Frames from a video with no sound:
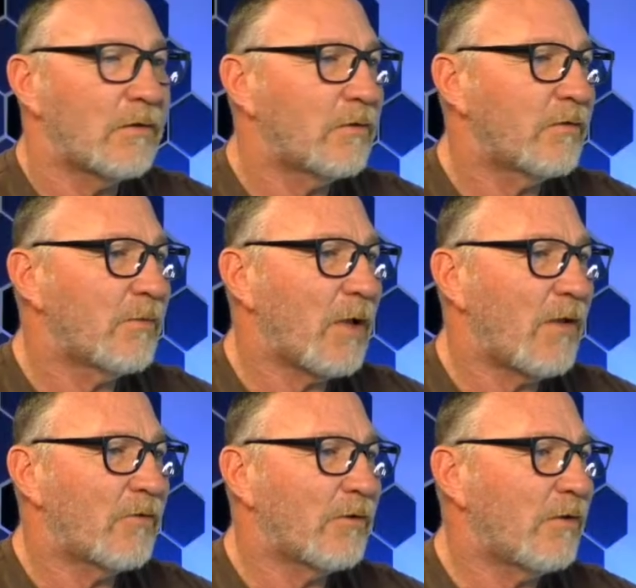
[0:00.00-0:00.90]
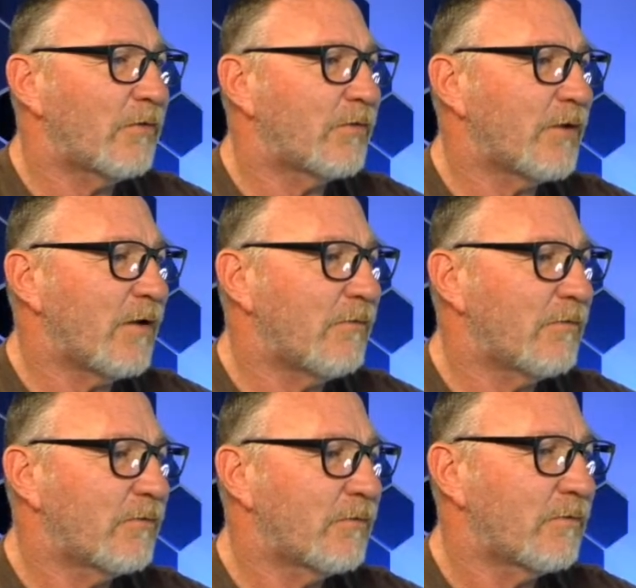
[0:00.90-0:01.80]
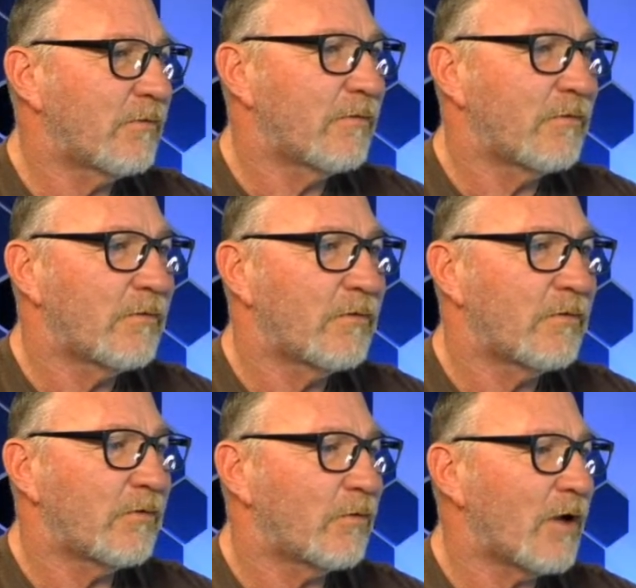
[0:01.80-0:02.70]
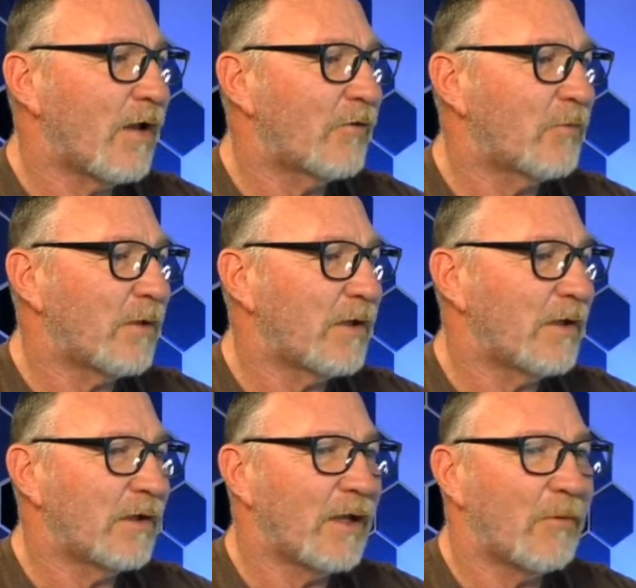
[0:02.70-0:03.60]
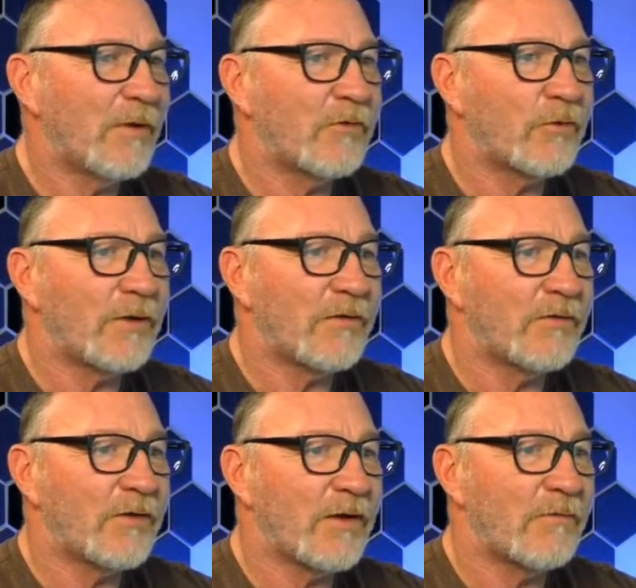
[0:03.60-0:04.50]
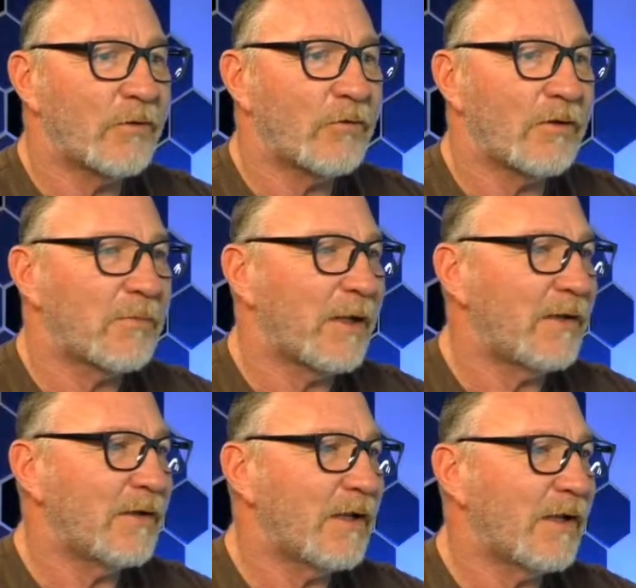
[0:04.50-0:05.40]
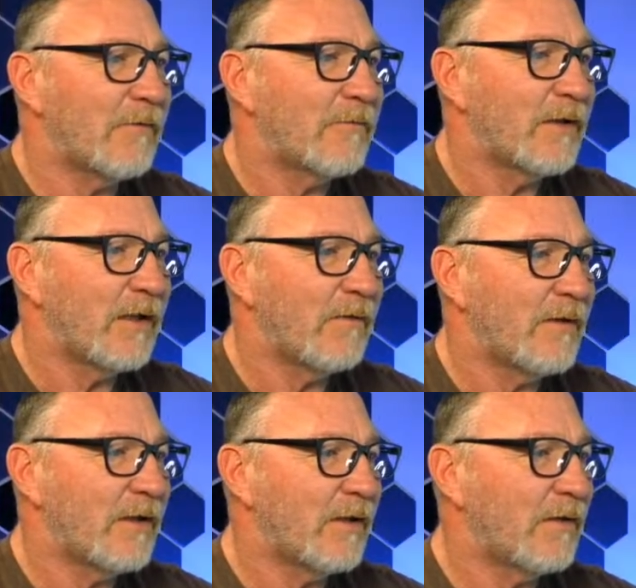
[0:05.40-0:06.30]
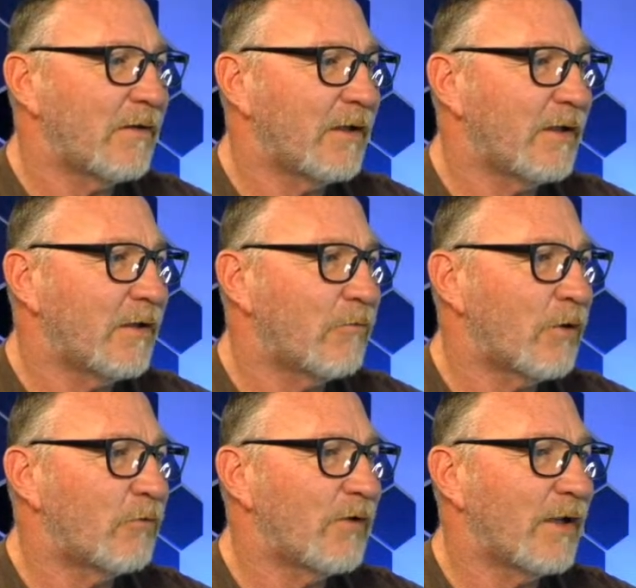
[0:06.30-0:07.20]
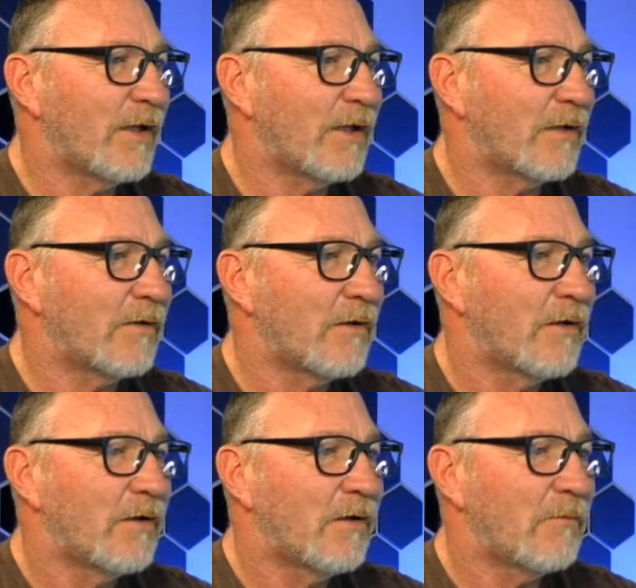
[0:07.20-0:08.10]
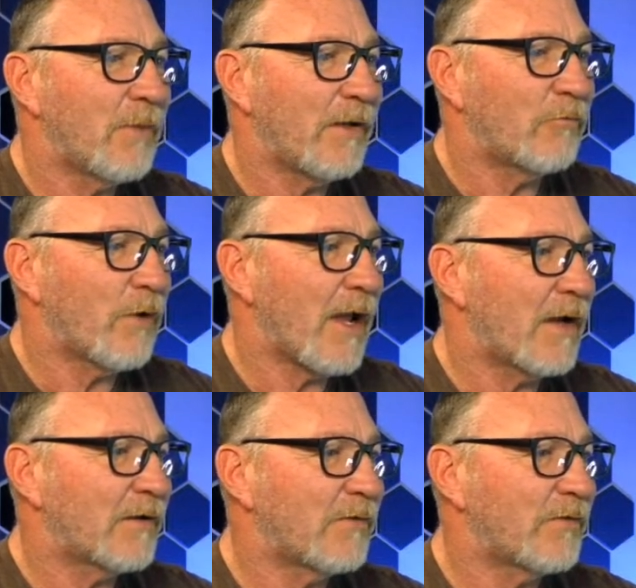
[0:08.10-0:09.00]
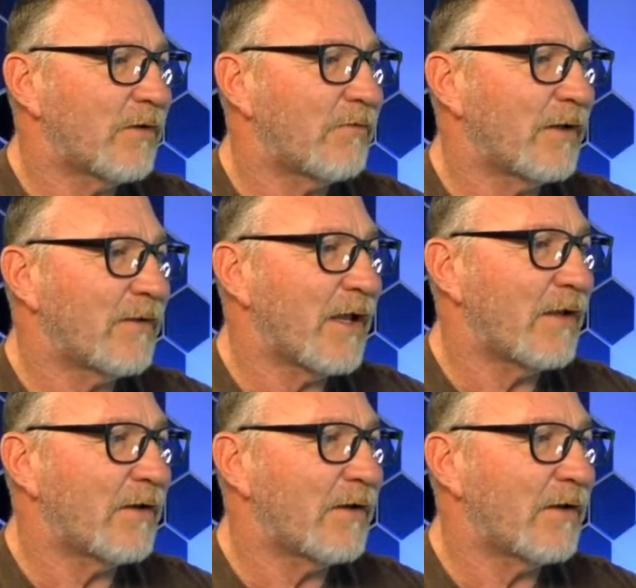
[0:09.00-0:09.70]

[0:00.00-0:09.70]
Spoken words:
Some other little stuff. So cosplay, helmet screen stuff, acrylic paint knife, and then the rotating paint rack and stuff like that.